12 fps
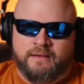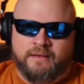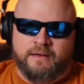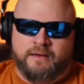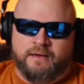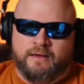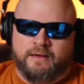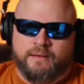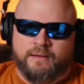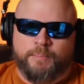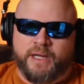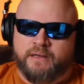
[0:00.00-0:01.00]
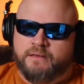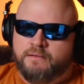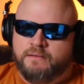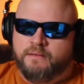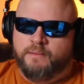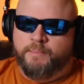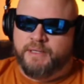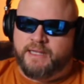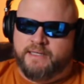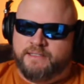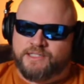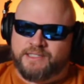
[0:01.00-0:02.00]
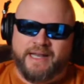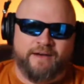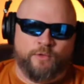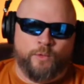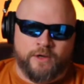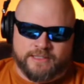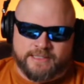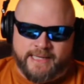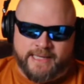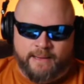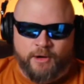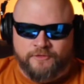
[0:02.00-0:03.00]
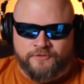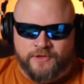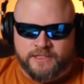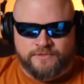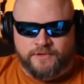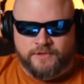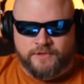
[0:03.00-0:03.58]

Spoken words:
but they just never were the same offensively.